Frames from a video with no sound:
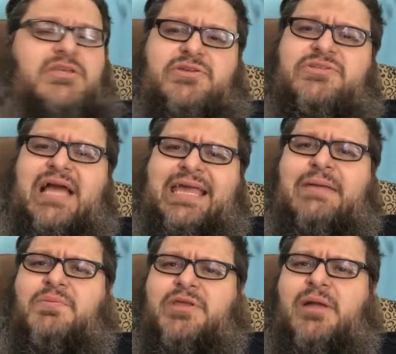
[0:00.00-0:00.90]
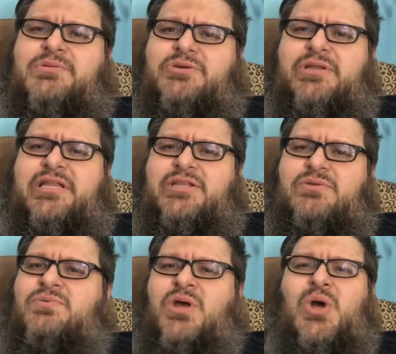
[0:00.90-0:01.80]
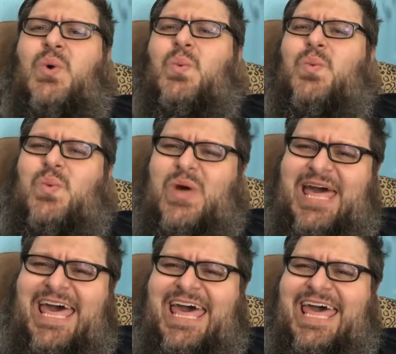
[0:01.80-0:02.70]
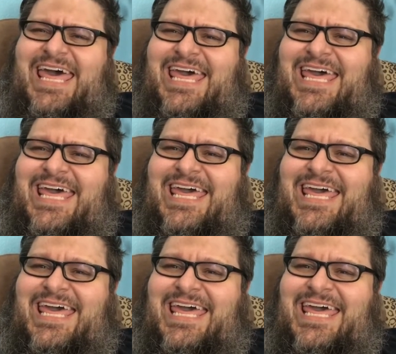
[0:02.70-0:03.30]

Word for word: you, I came up with the opportunity to, what?